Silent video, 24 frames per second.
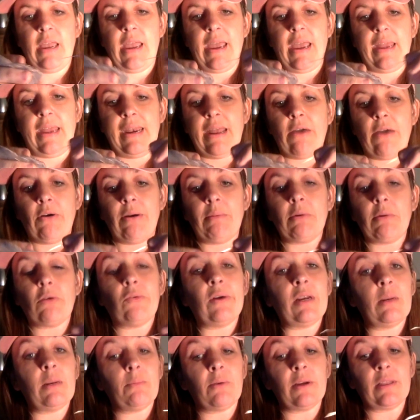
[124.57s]
And now I'm
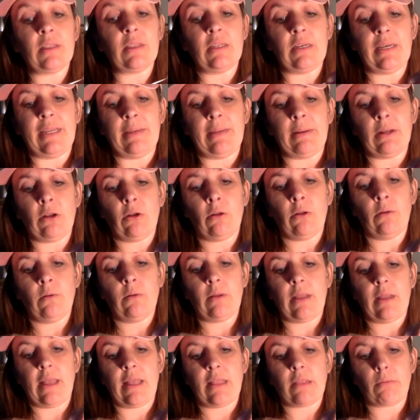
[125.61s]
going to bring the needle
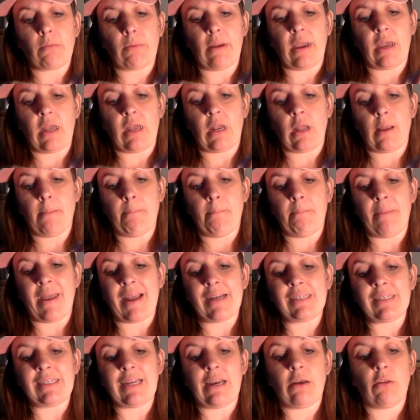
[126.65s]
and thread
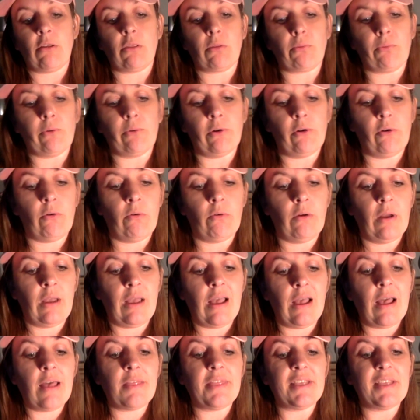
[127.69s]
back down through
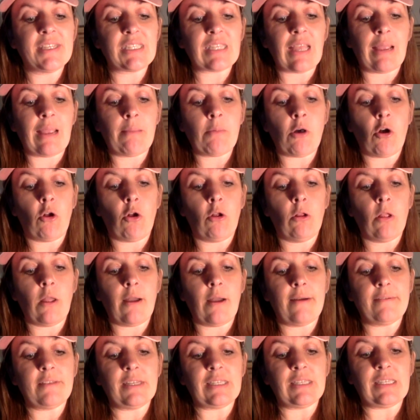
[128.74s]
the same hole
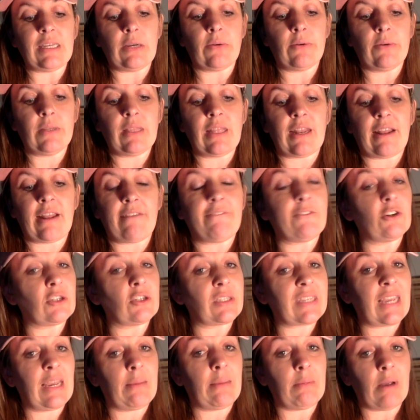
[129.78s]
of the sequin that I
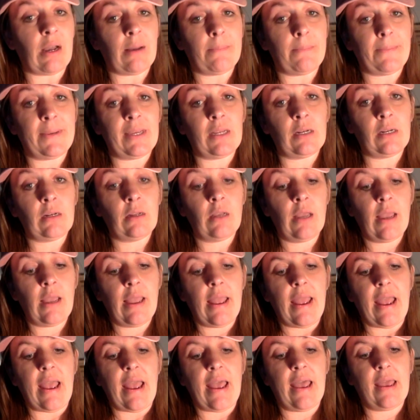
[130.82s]
first came up in,
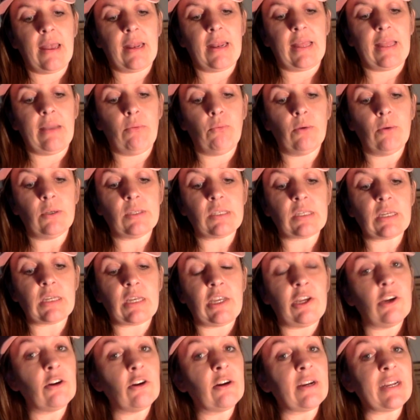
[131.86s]
and it will
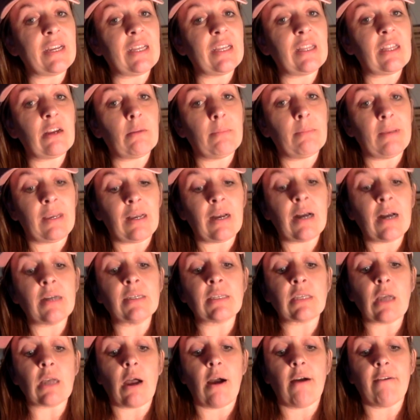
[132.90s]
secure it in there
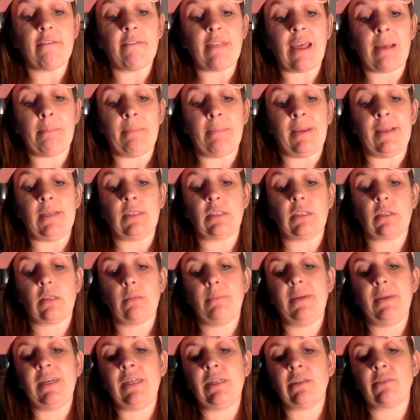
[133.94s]
because of that bead. So the
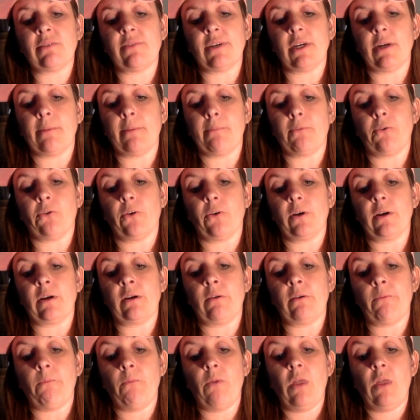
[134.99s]
bead is very important.